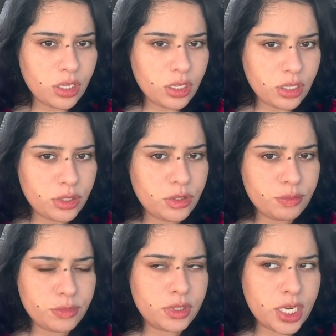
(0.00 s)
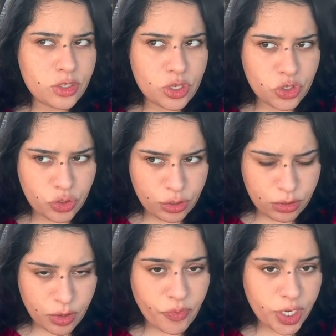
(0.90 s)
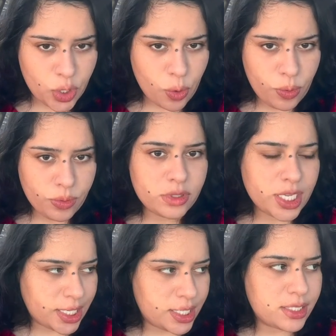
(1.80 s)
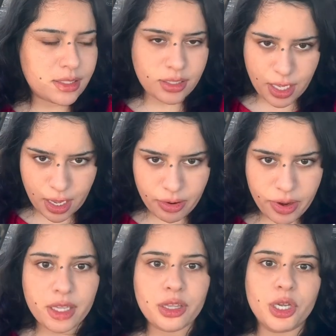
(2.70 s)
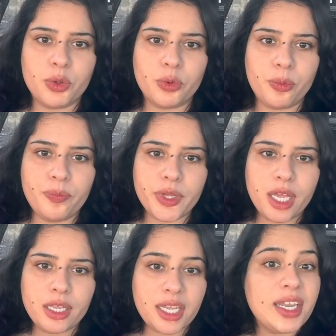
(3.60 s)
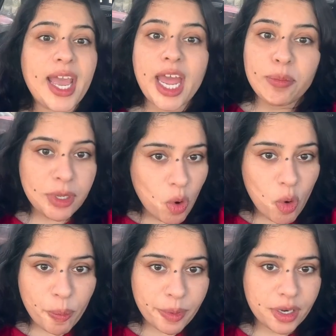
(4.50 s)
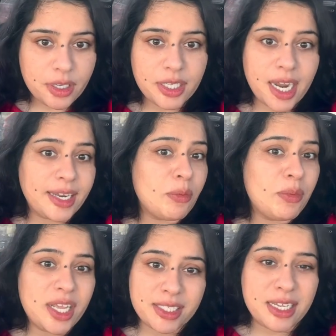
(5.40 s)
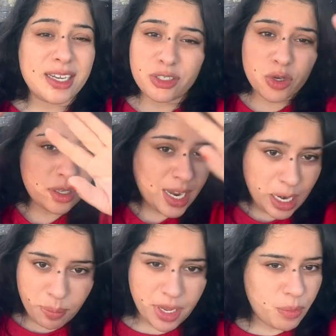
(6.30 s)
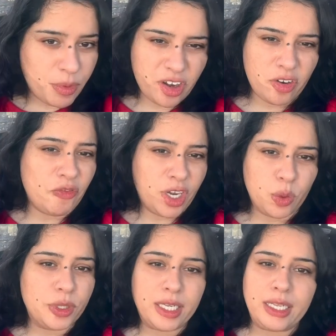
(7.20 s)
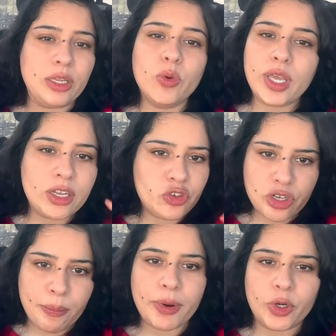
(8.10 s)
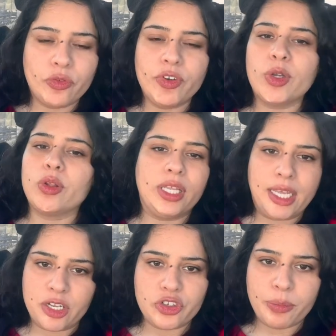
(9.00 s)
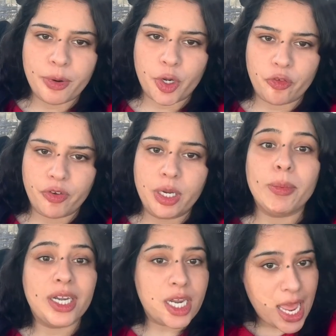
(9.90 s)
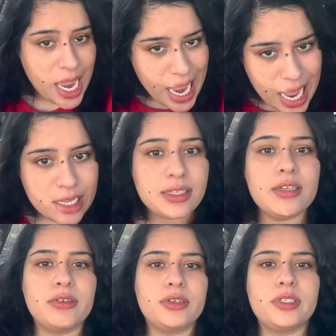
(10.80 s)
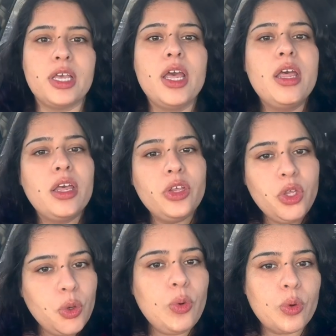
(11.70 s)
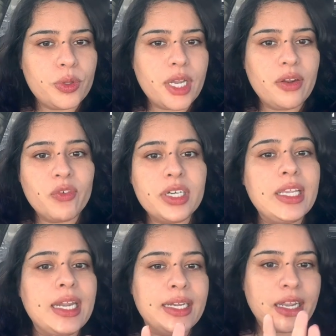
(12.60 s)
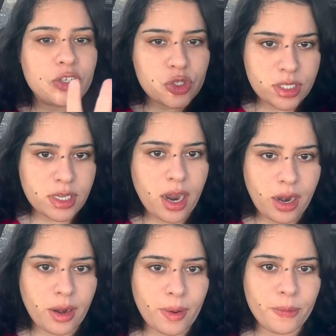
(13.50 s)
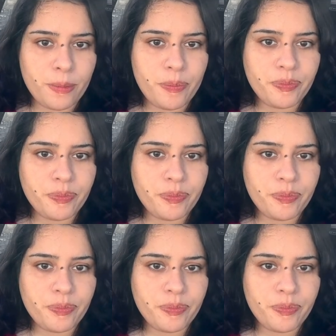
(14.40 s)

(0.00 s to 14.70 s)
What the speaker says: that the window that is there in the room that can be open, that can be accessed, that's not that big window that you can jump out of it or they can jump out of it. But as a nurse, you know that what their intentions are now.